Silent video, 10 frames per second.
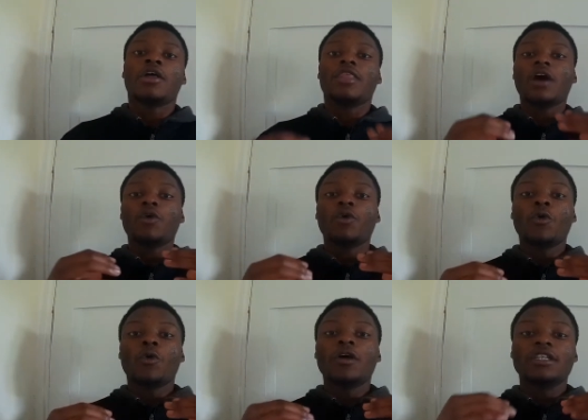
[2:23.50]
that
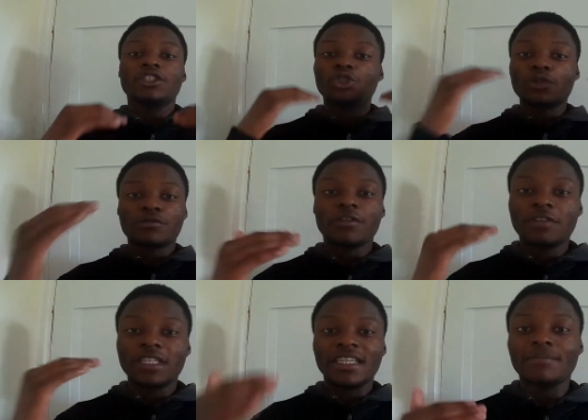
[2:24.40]
will induce
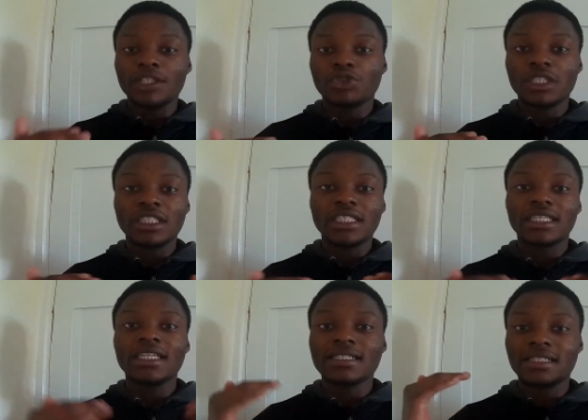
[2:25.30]
vivid imagery in your
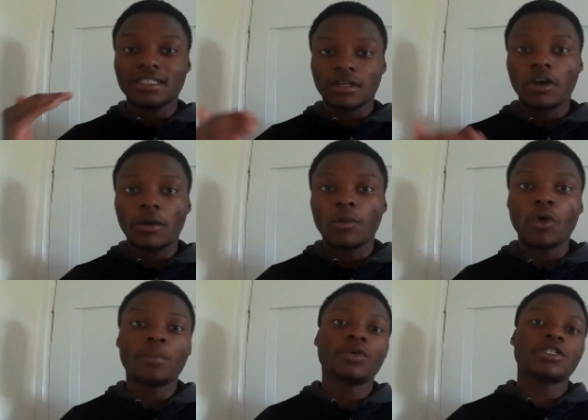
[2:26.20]
listeners a lot
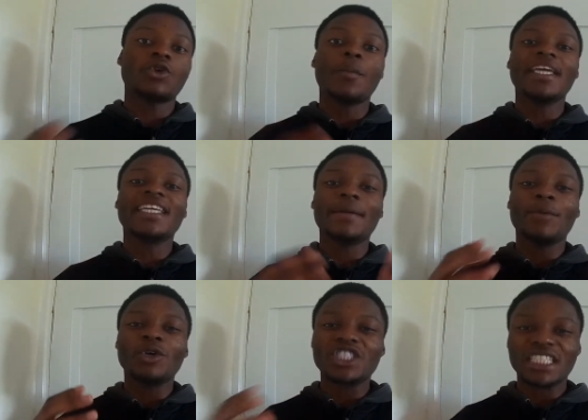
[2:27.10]
more because it will make it
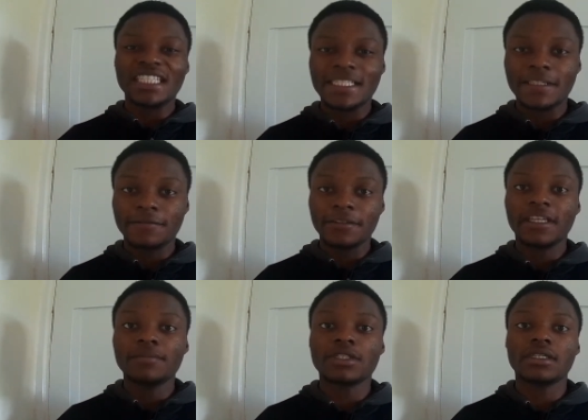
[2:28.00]
much easier for
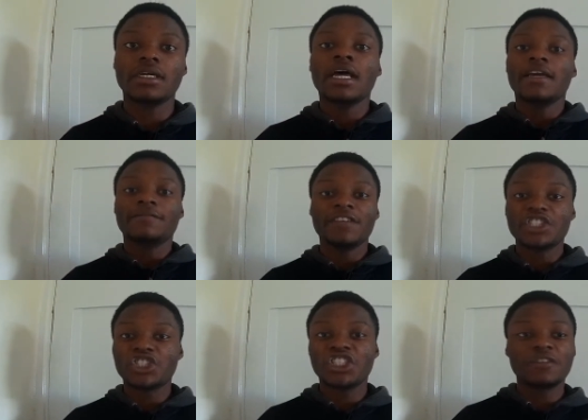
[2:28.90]
them to
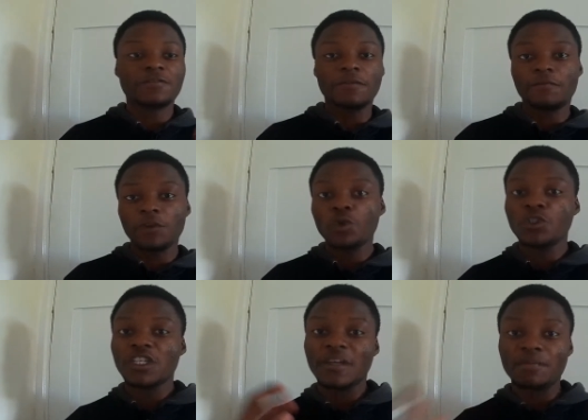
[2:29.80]
envision different
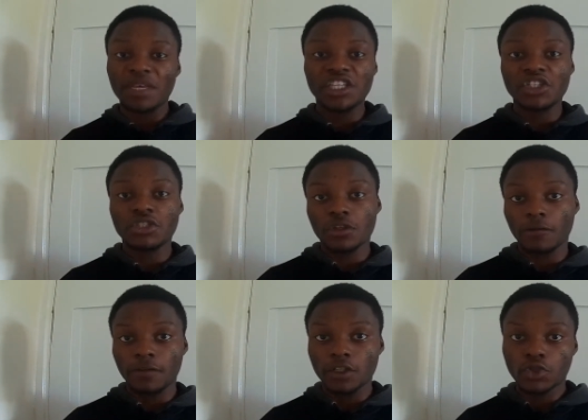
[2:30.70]
views and opinions
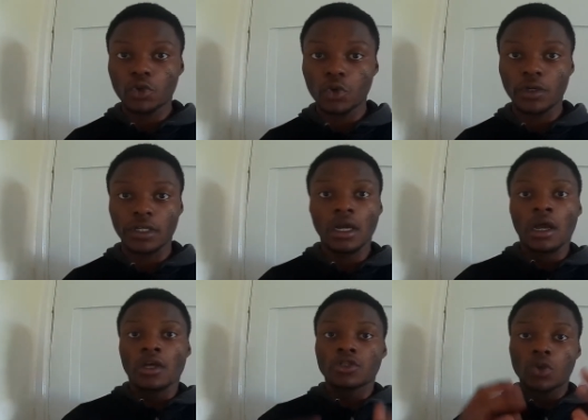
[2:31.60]
of the story.
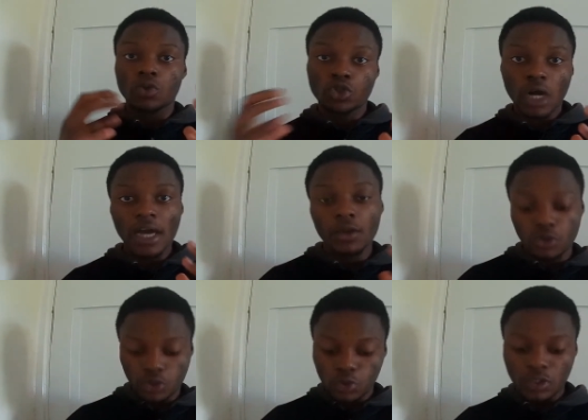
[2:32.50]
So try
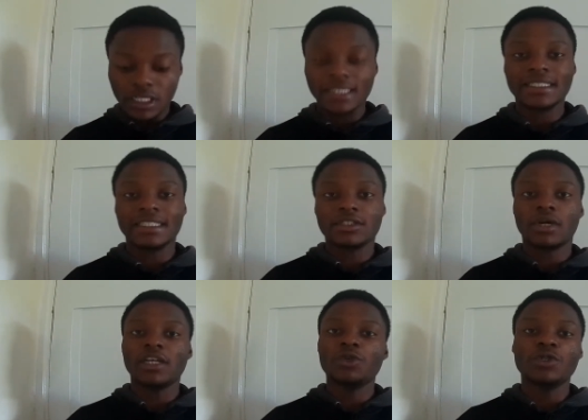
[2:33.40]
those two techniques,
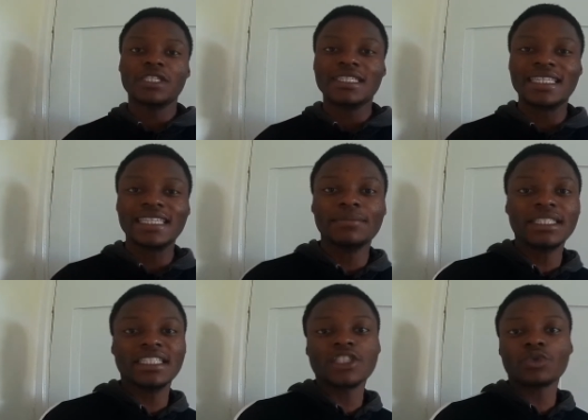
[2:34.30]
right? Using
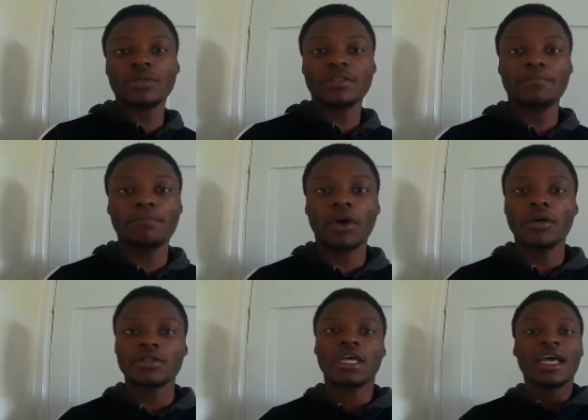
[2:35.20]
deeply descriptive
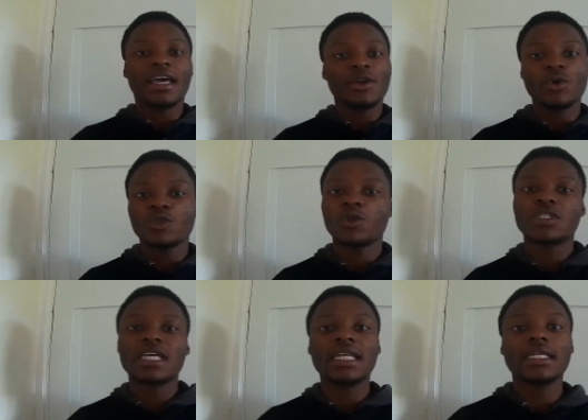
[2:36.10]
bars and also
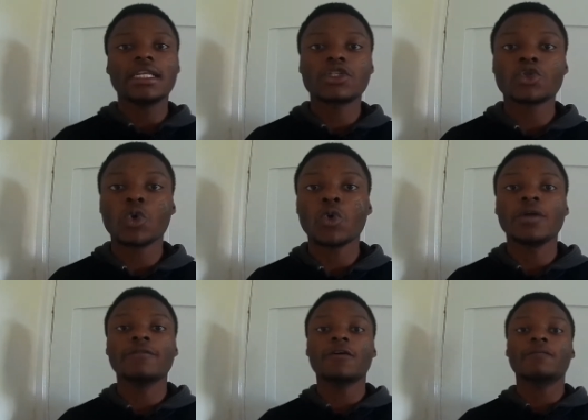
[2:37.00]
telling the
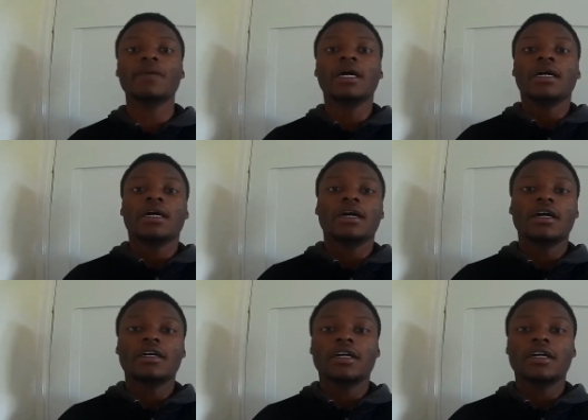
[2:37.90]
story from uh,